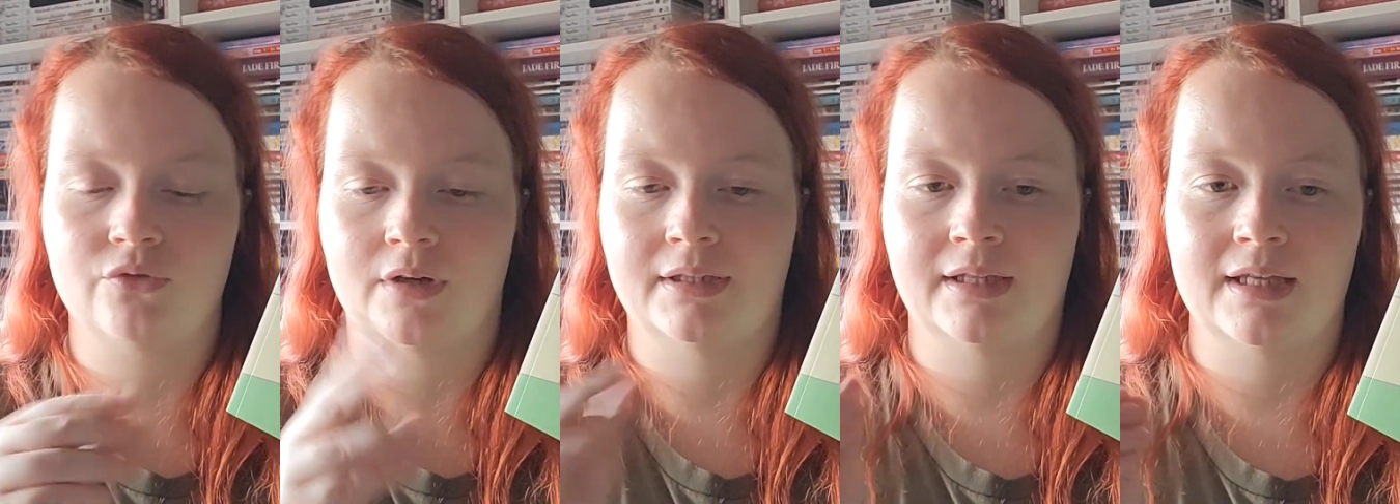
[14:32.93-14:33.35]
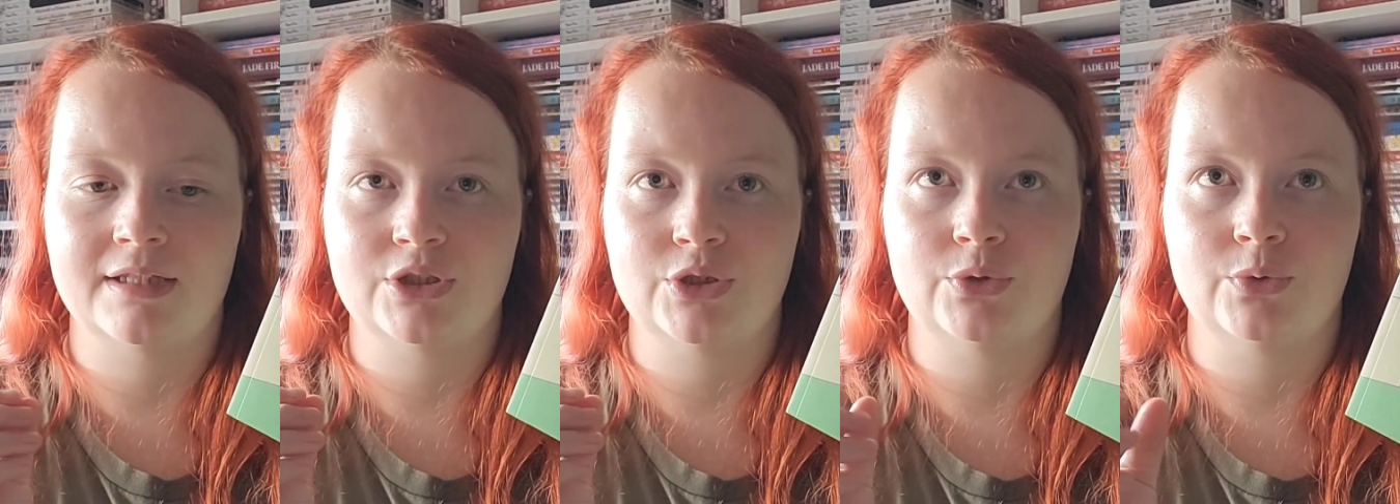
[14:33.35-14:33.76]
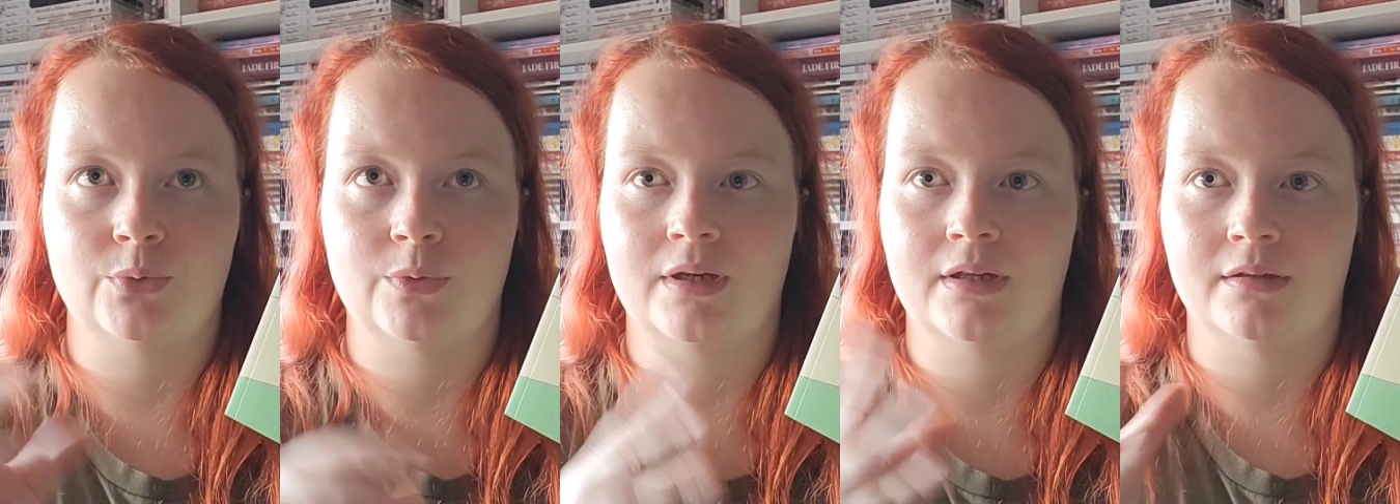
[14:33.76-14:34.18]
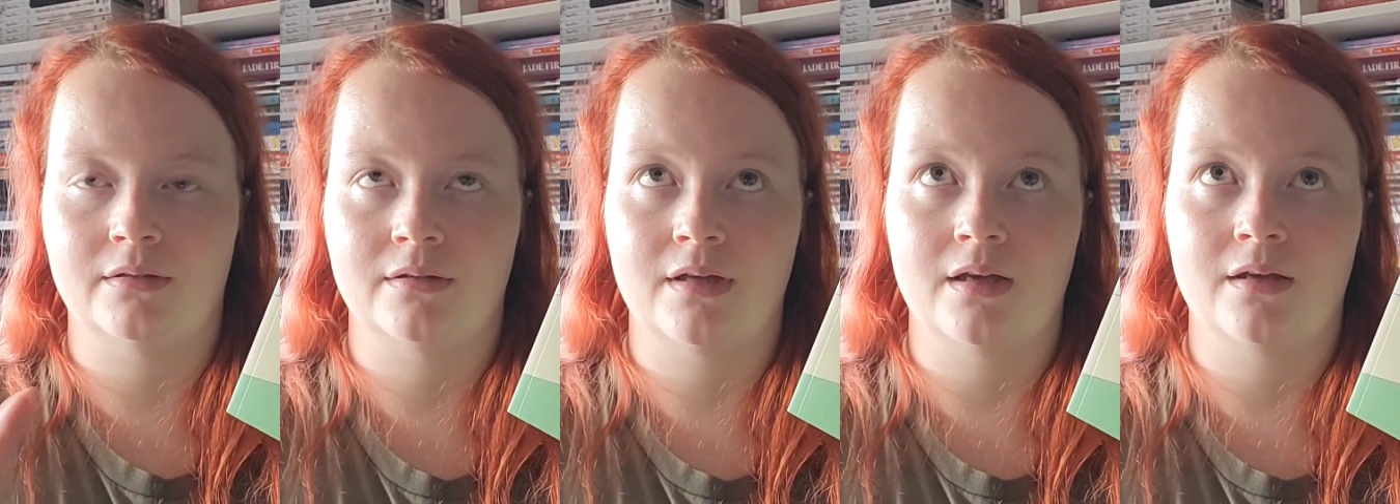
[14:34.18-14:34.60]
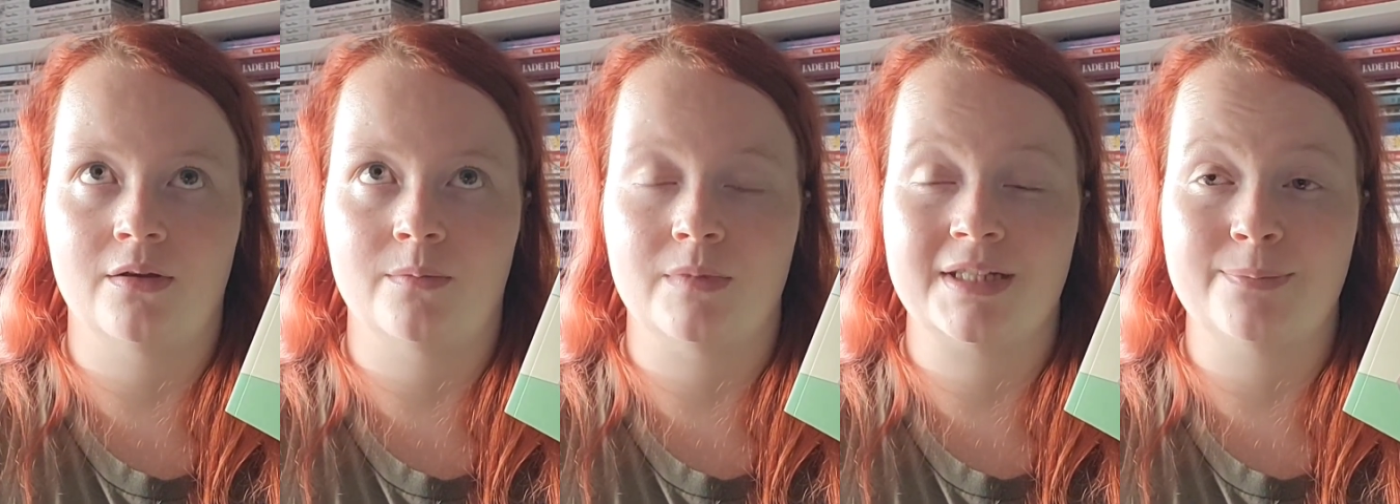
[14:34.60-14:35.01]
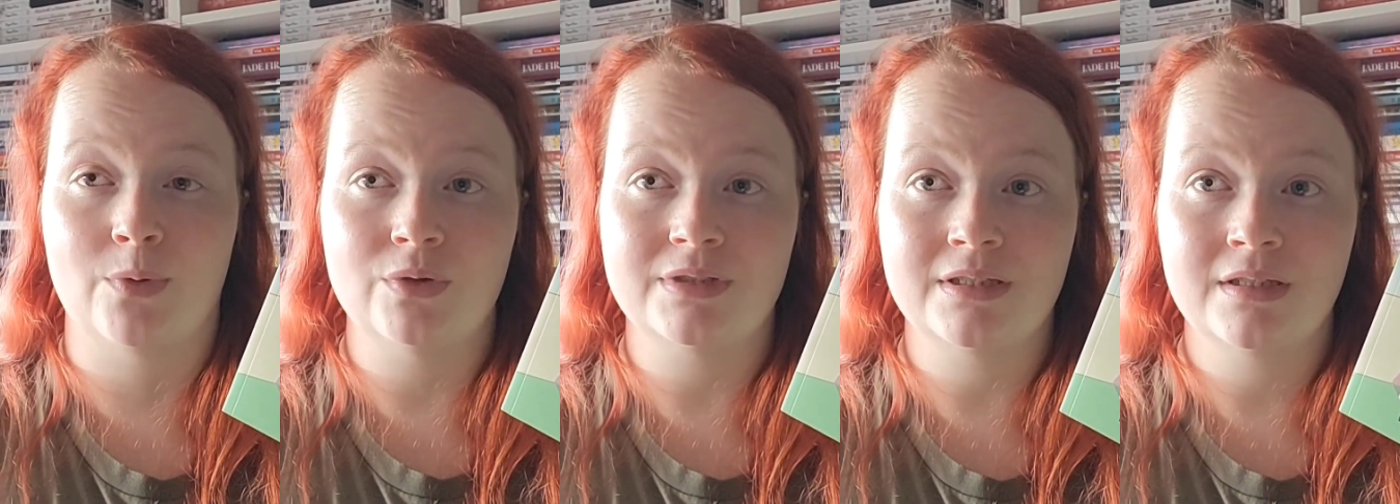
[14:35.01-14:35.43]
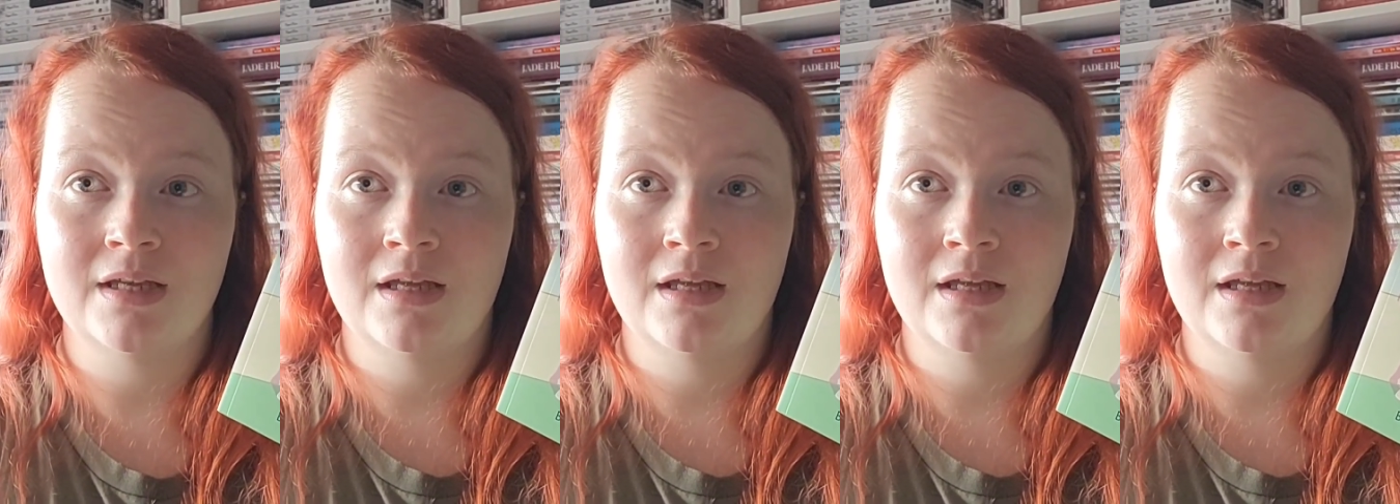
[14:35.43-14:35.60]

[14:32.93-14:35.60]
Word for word: trying to get into an um, spot